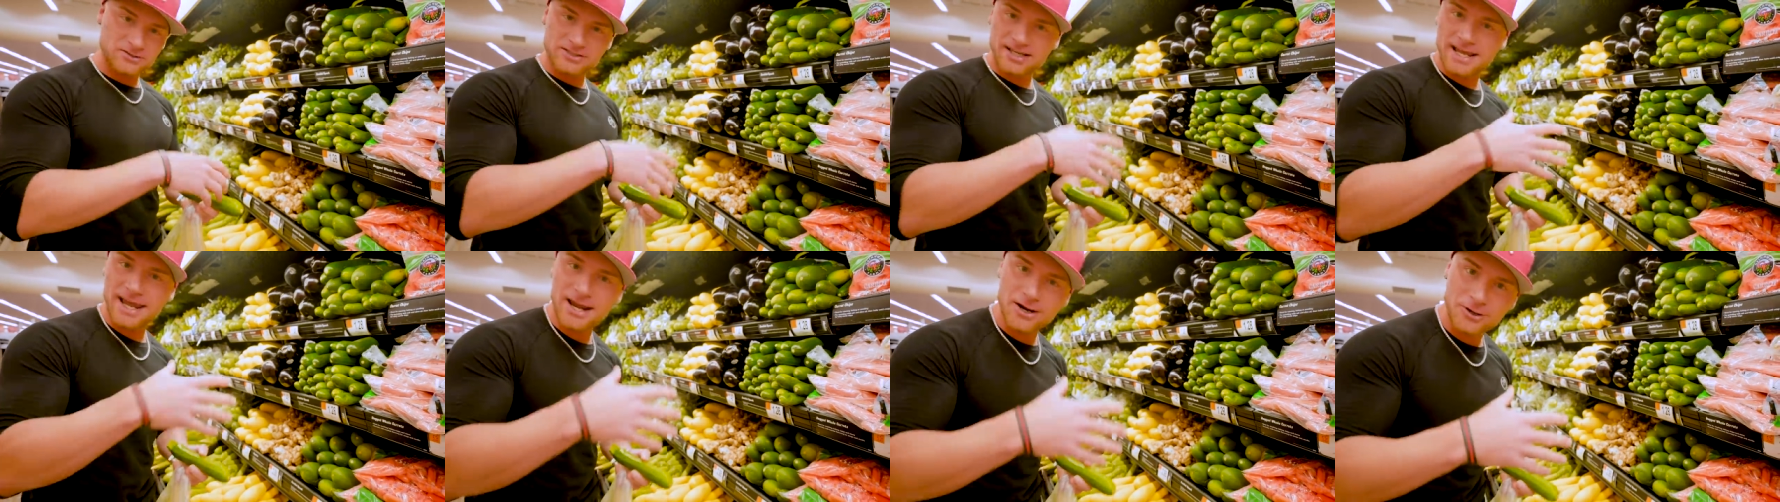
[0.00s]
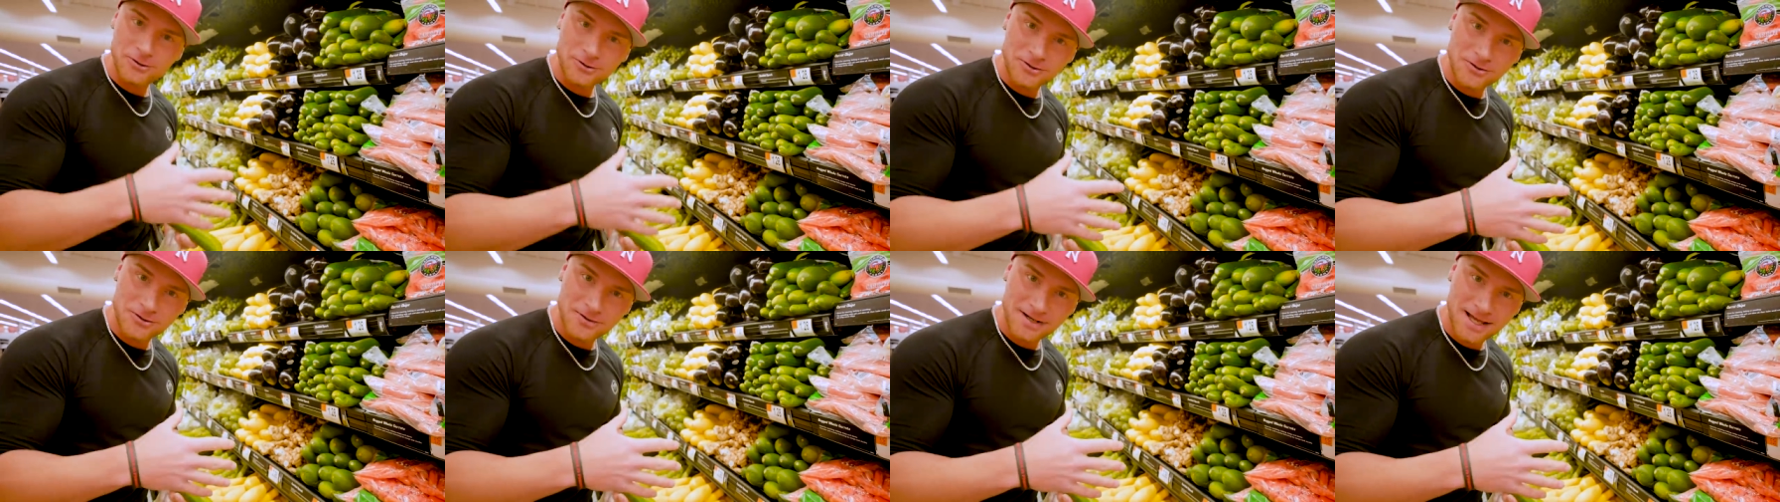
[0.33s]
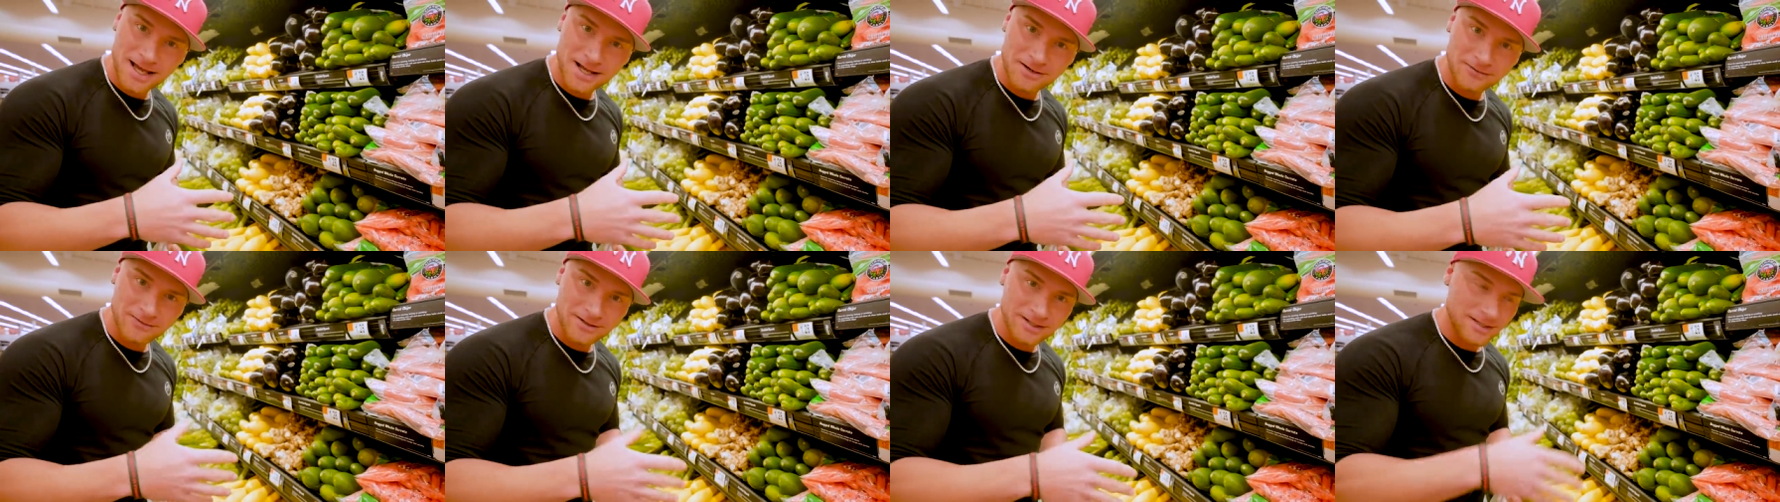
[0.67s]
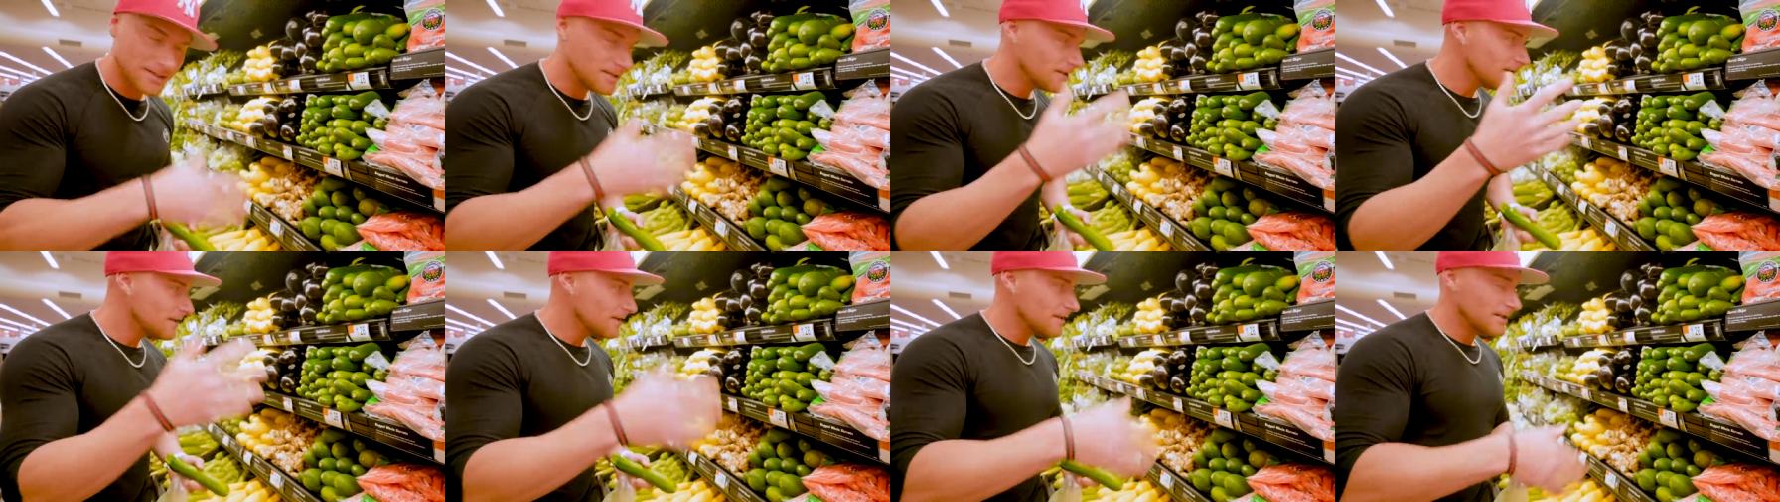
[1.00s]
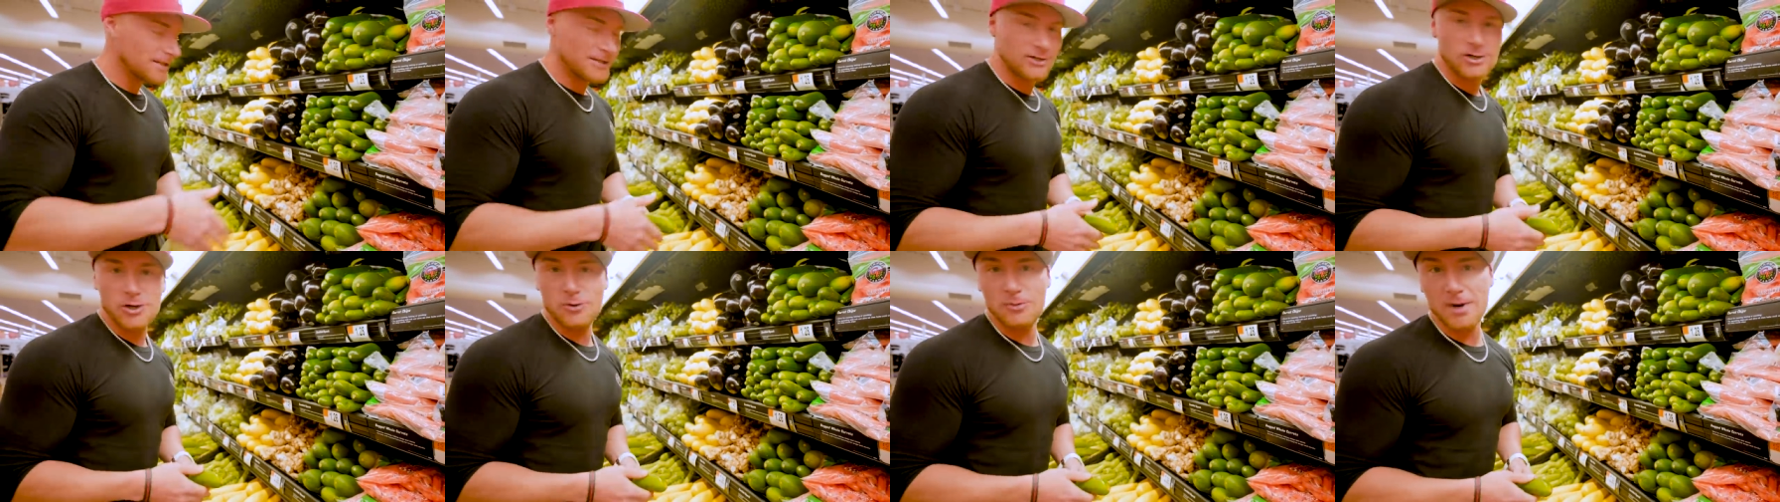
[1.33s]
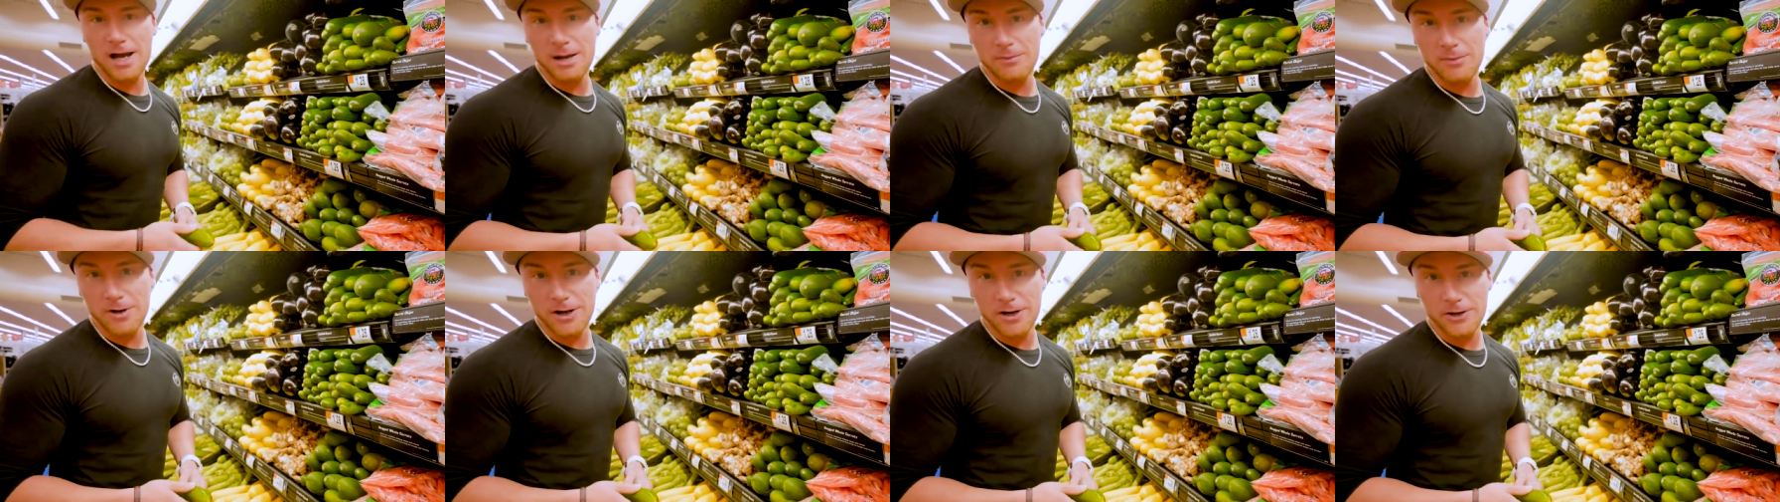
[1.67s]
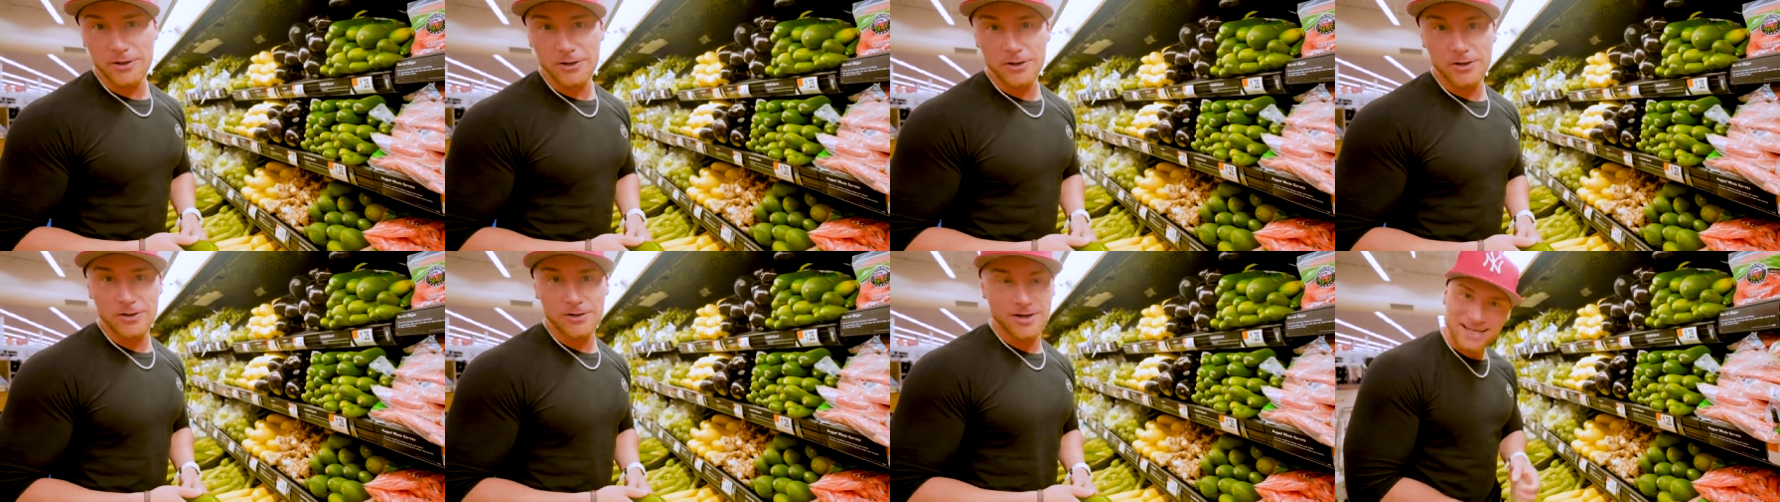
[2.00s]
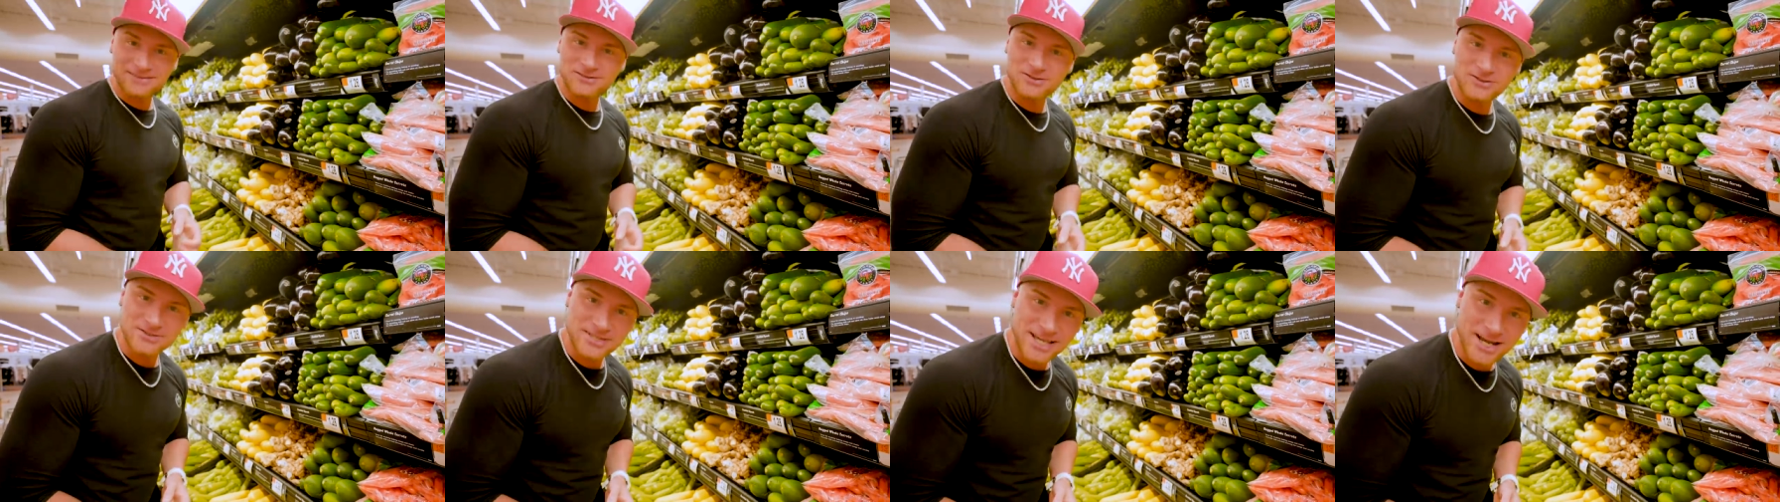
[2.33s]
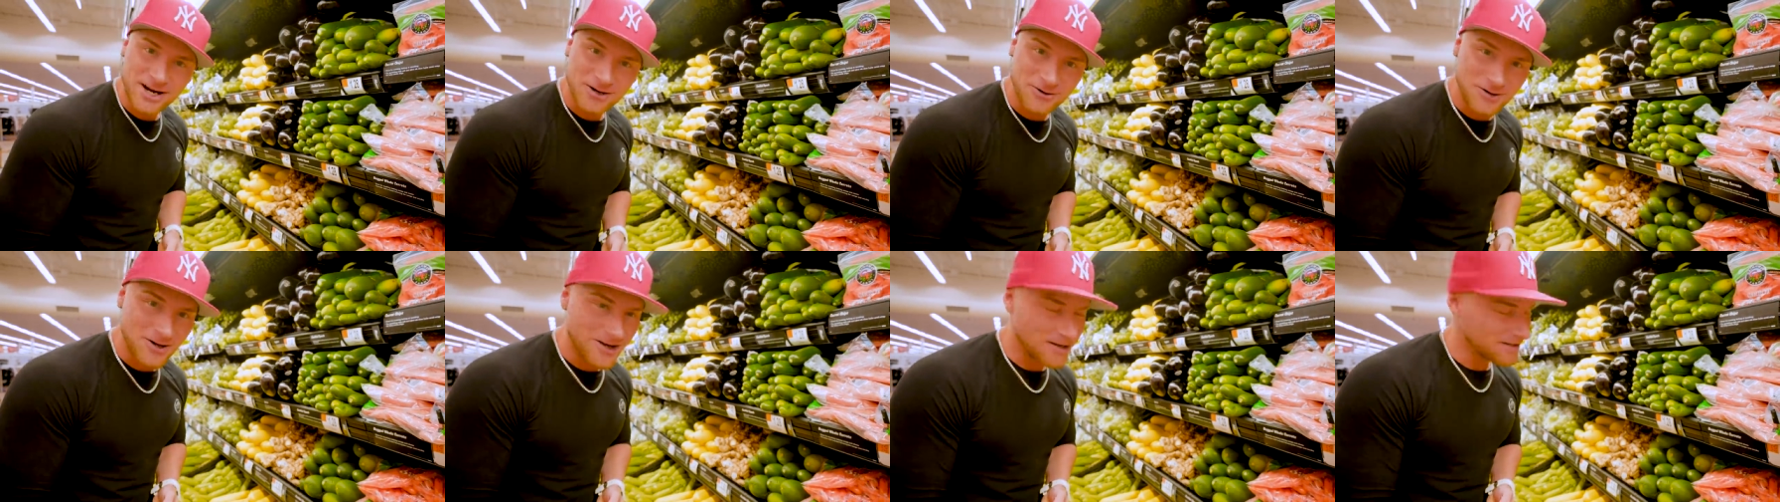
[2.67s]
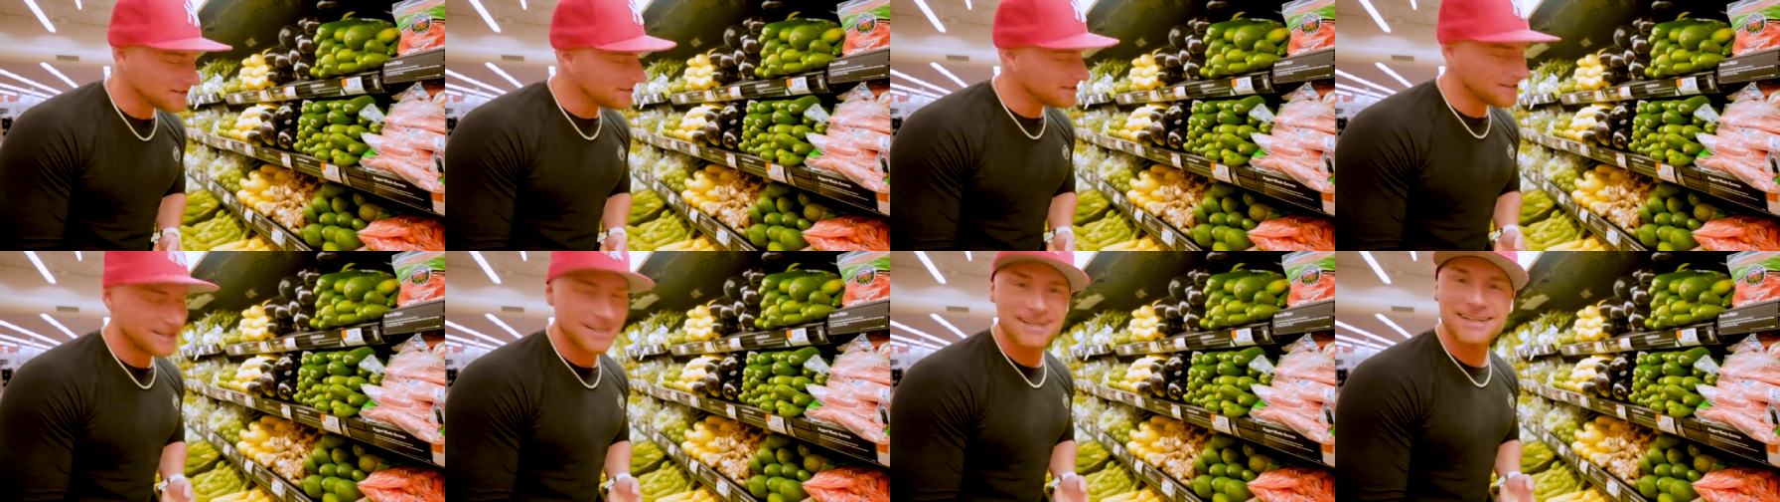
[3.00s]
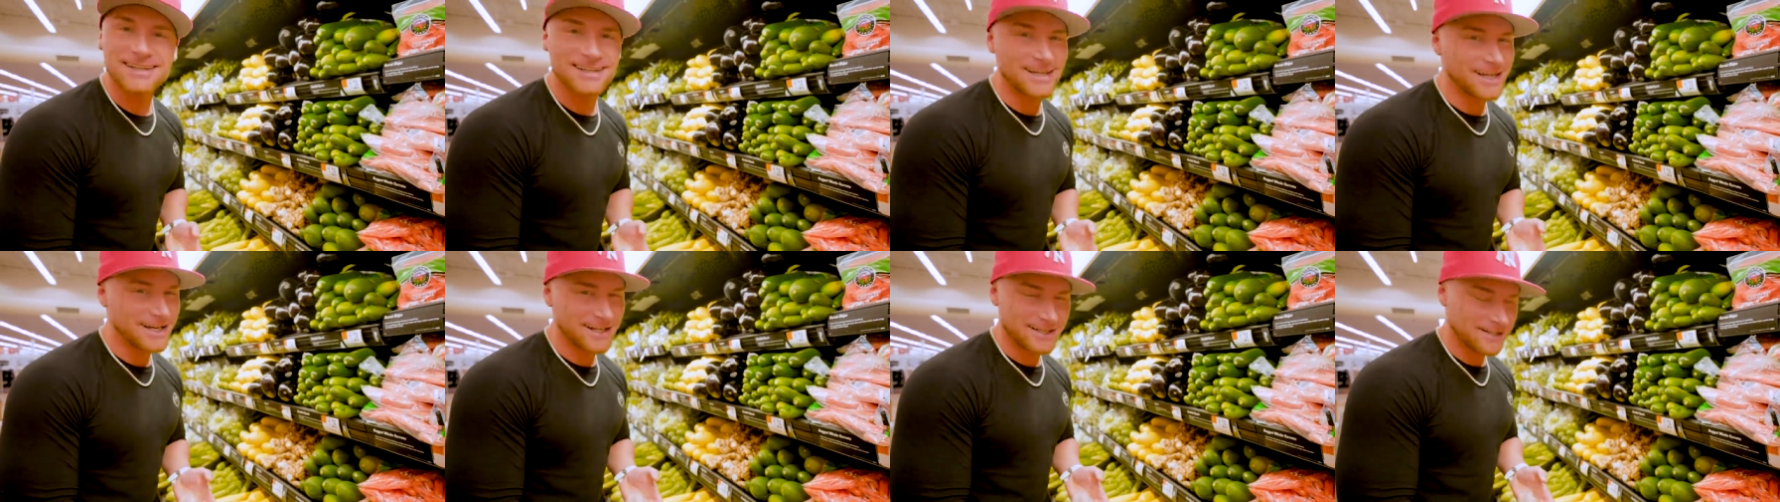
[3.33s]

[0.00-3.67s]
there's like hair growing out of it. You know my motto. If there's hair on it, let